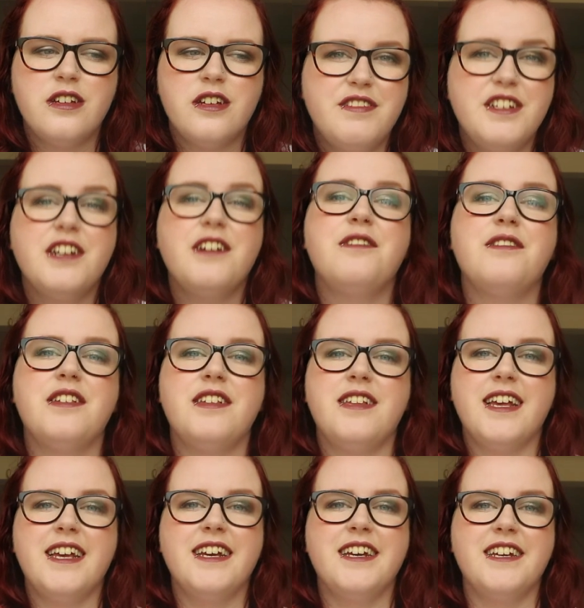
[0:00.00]
If you don't
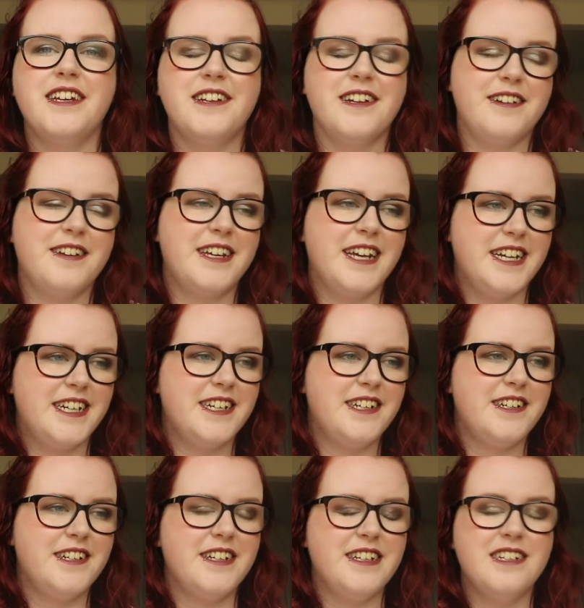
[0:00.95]
say it, you don't get
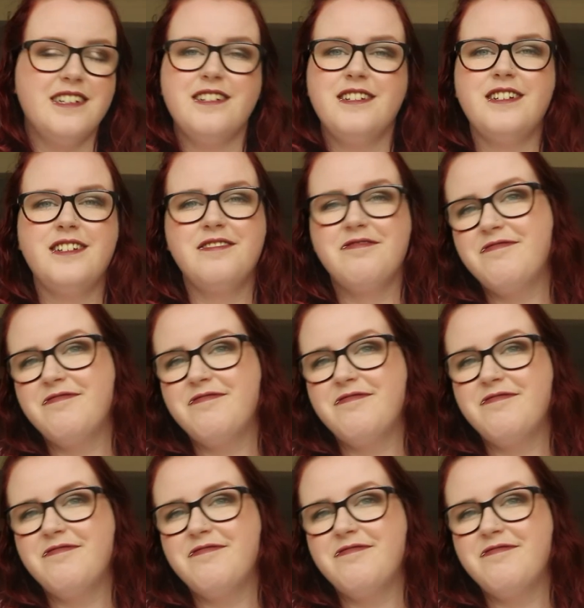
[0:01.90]
it, do you?